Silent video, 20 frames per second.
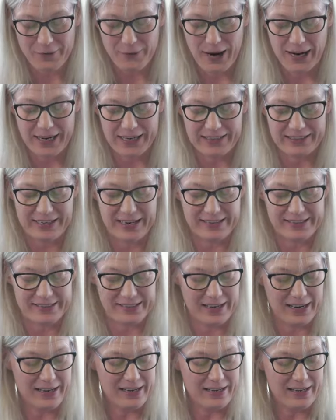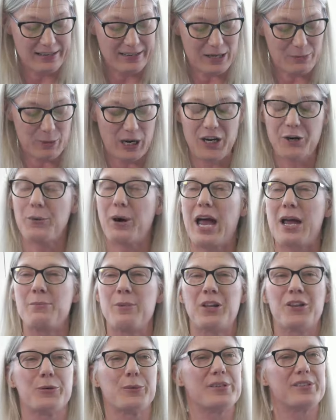recognized that my
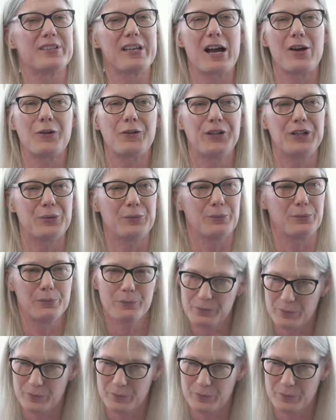grandmother was not only